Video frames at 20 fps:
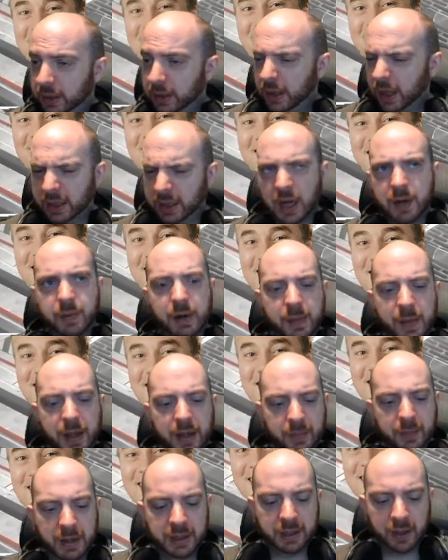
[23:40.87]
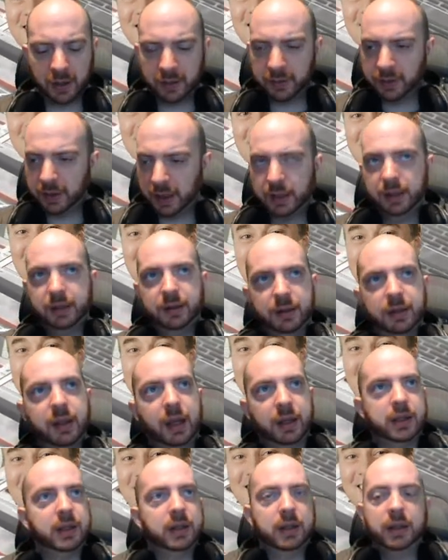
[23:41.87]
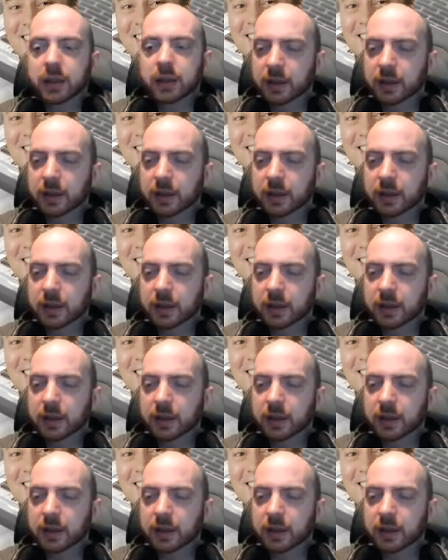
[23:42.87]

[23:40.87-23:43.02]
It genuinely means a lot. Like, thanks.